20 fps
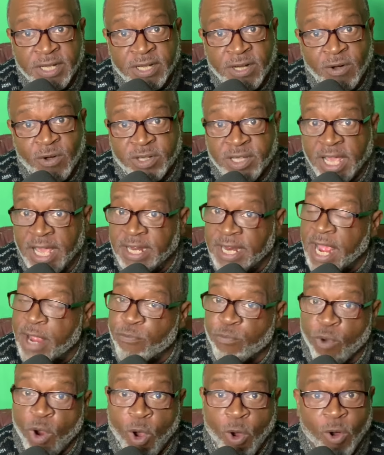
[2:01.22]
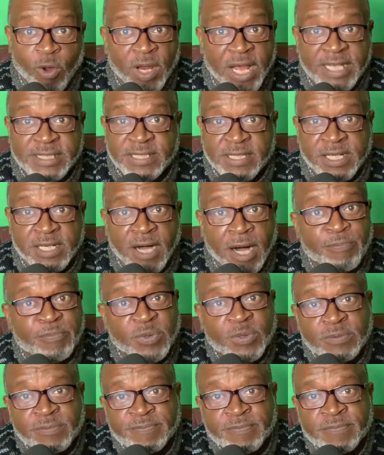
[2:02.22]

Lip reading: Okay, they roll as a couple.